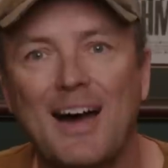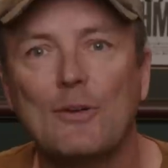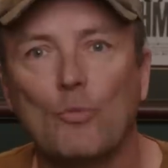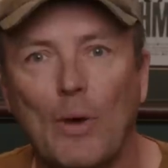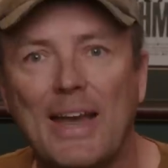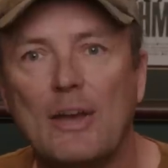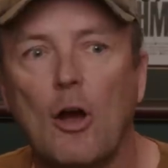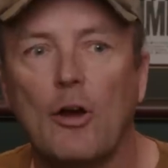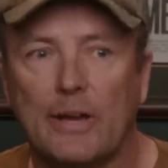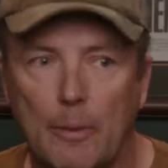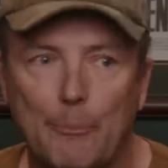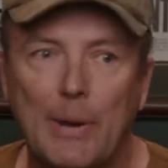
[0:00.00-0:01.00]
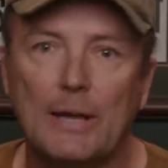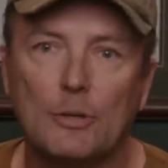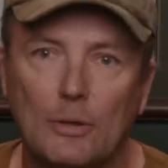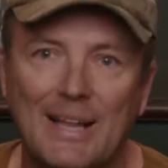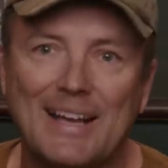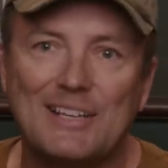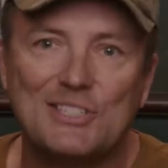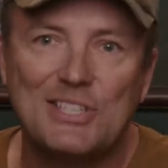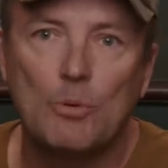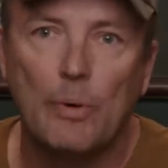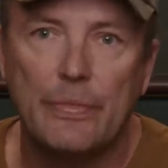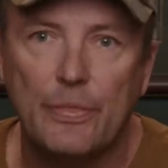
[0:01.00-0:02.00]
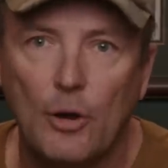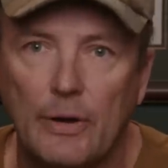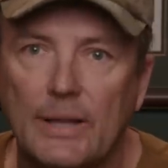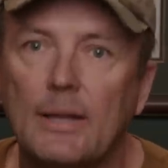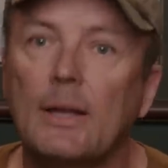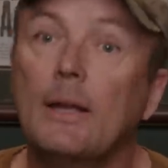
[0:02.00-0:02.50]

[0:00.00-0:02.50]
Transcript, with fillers: on radar compared to like a C one thirty.